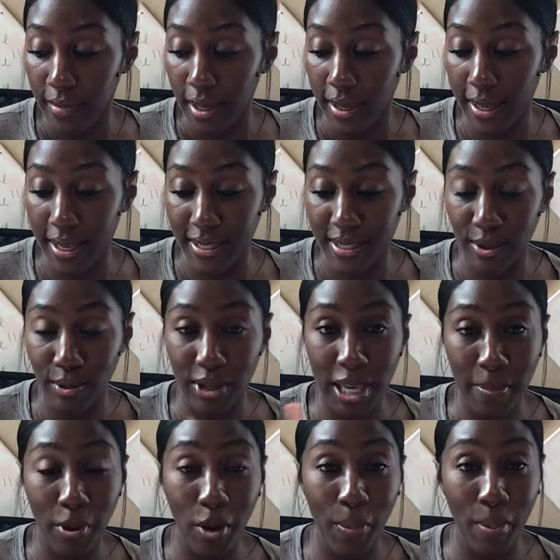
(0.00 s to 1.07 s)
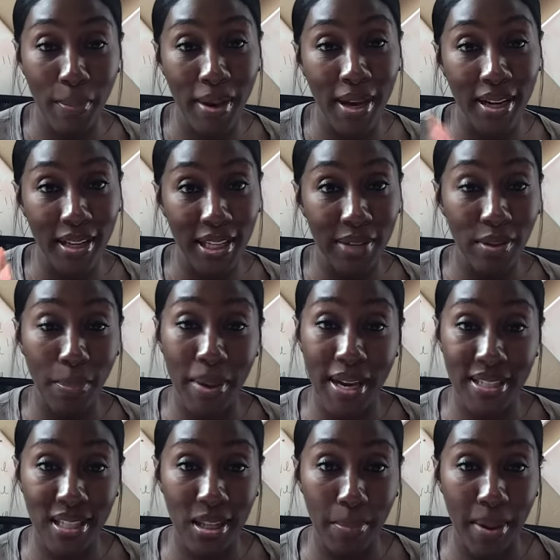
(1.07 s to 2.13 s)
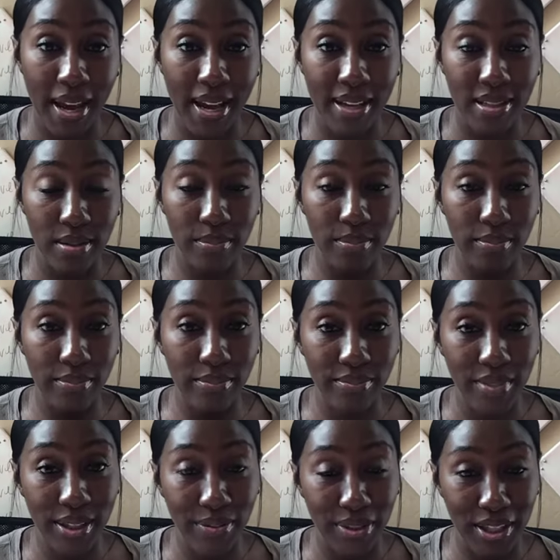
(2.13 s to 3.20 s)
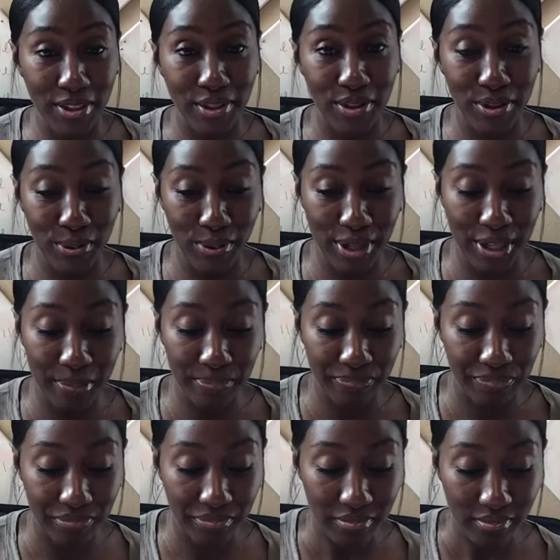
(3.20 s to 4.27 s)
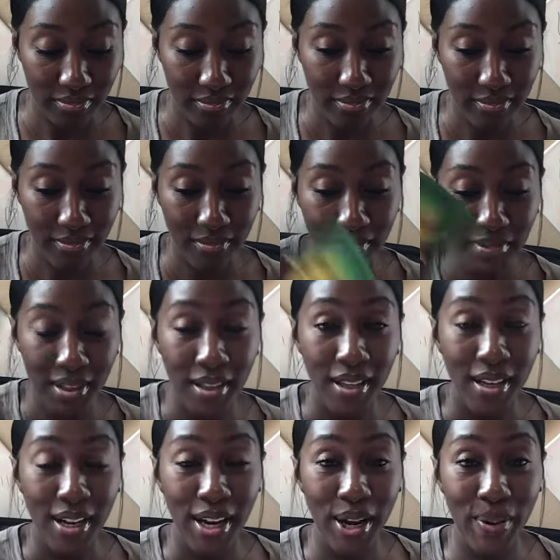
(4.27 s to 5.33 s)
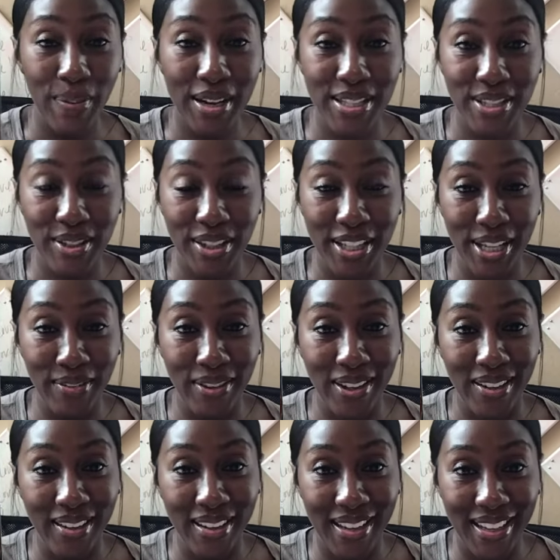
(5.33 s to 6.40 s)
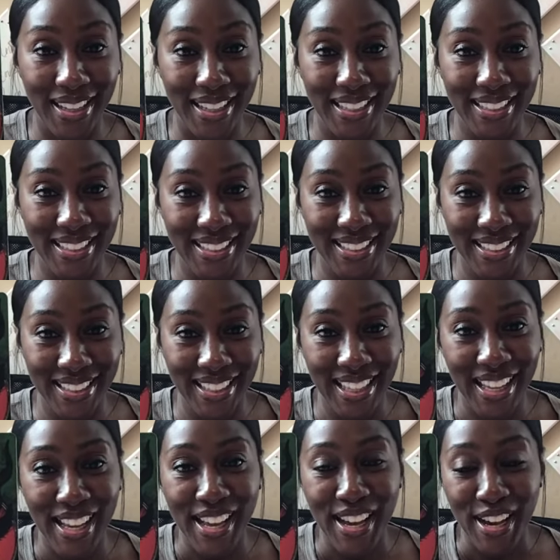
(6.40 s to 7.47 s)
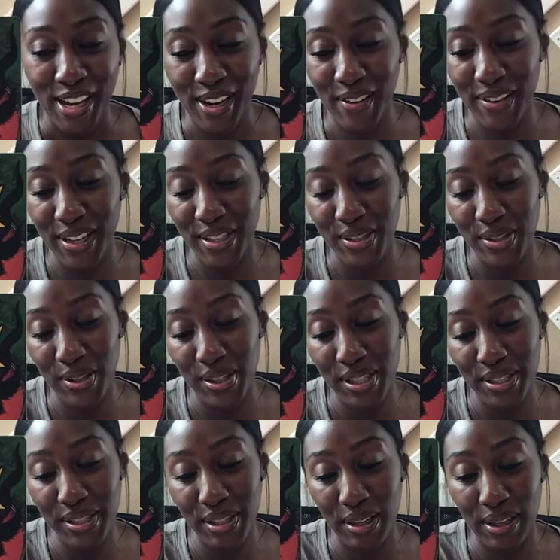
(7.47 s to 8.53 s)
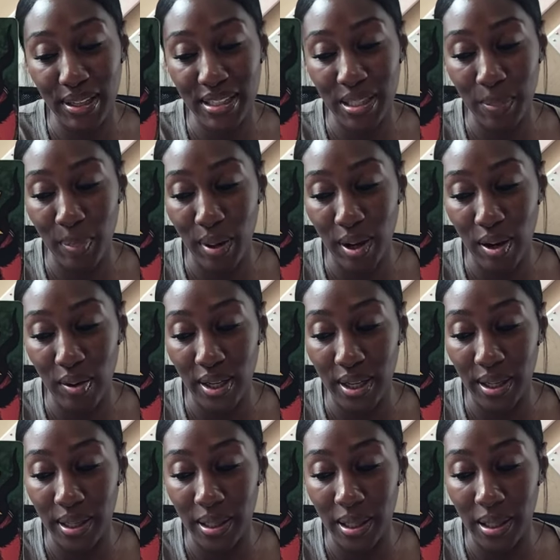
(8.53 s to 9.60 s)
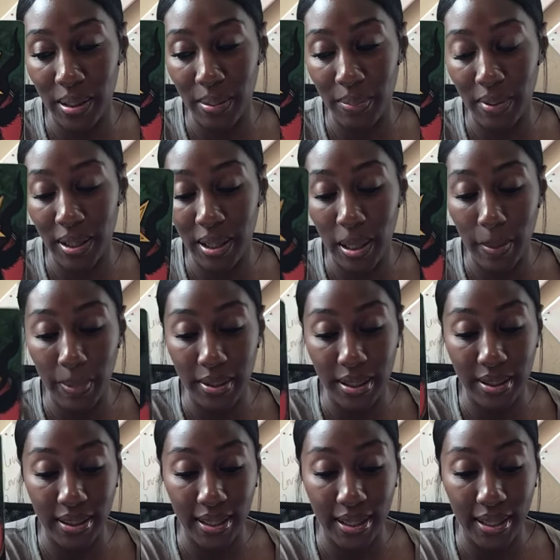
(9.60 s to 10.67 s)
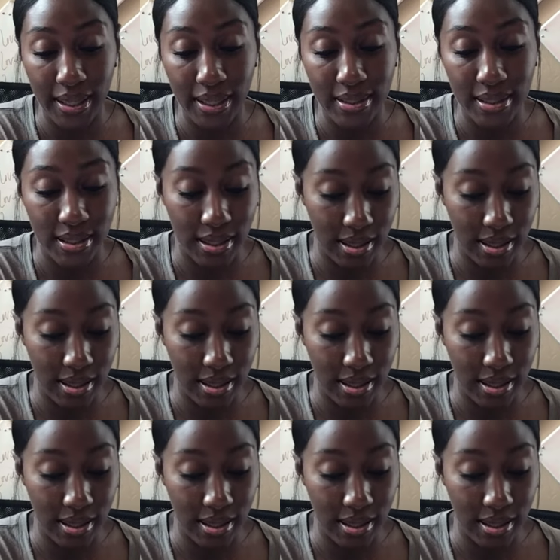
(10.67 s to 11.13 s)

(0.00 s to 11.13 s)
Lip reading: Yes, so keep an open mind and leave the past in the past if that's your story. All right, so the devil card, guys. All right, so this talks about a couple of things.